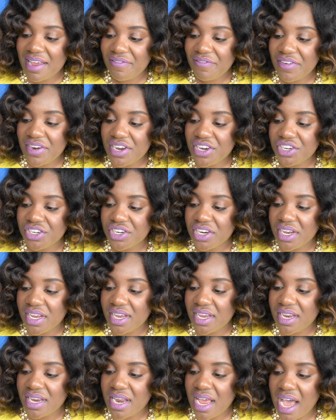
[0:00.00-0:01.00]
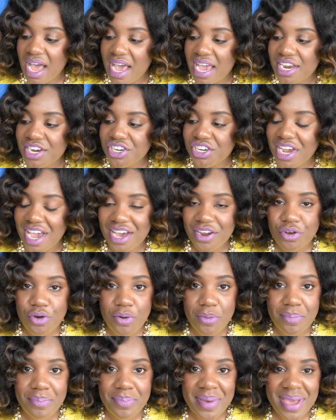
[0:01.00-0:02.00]
definition
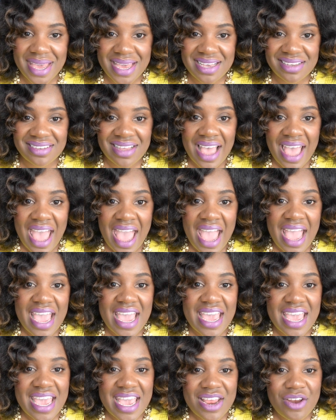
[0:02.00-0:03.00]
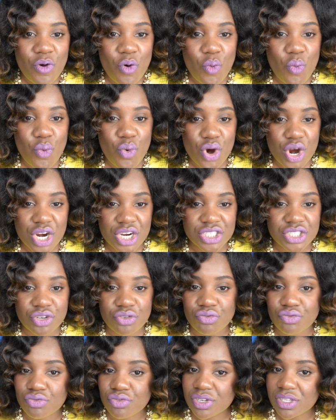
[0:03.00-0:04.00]
eyeshadow base. It
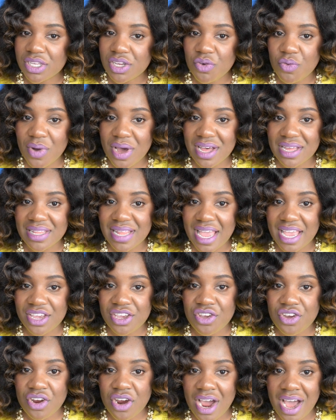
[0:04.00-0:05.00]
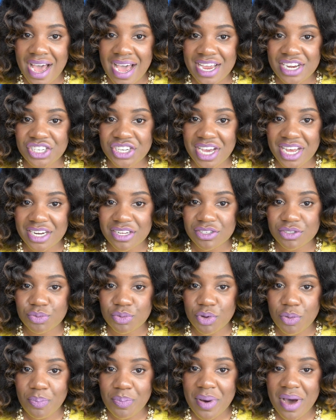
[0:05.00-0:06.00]
works really well. Like, your eyeshadows
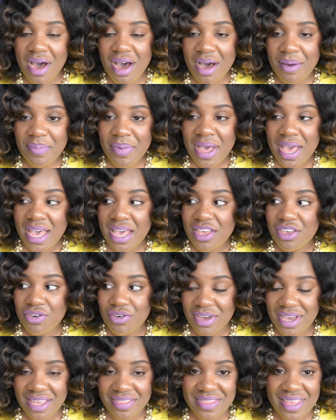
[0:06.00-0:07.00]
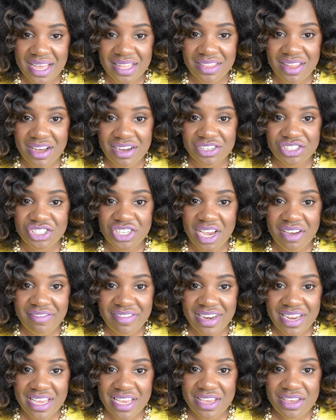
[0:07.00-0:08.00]
will pop, you'll get that
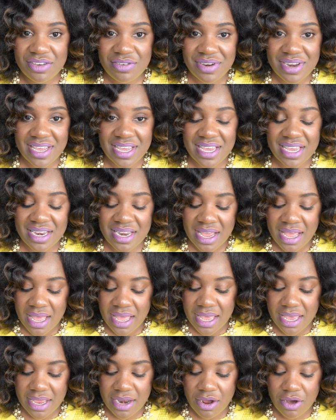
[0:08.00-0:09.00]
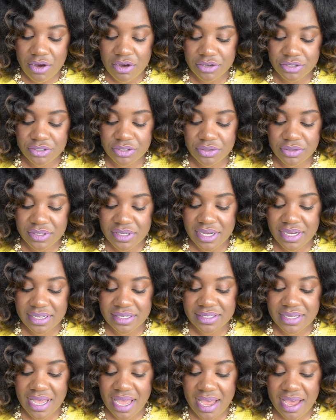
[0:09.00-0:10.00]
longevity you need. It also
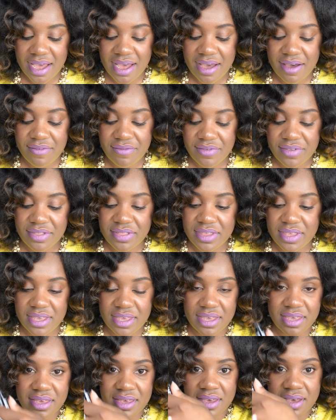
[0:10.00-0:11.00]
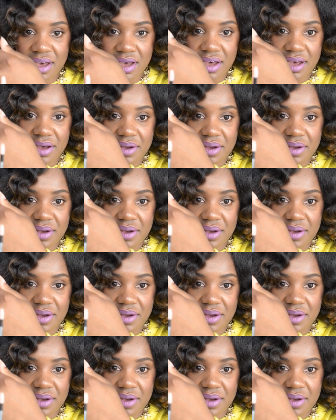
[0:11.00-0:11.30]
does have the